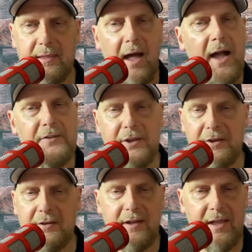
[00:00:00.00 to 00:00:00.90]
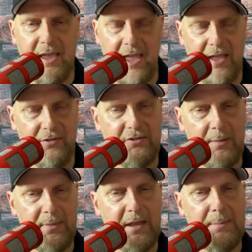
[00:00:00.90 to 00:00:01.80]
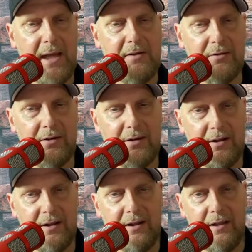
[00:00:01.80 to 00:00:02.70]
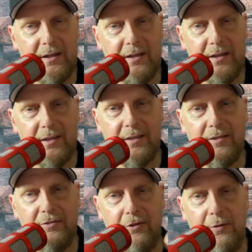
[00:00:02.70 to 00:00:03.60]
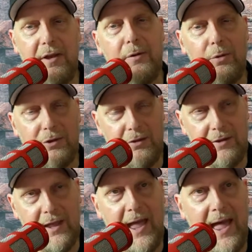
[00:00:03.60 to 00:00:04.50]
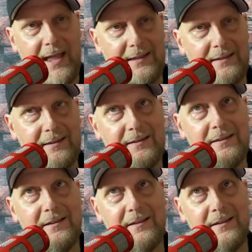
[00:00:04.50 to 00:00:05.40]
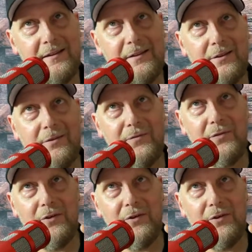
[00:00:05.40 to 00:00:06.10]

I don't know. It's something about doing all you can for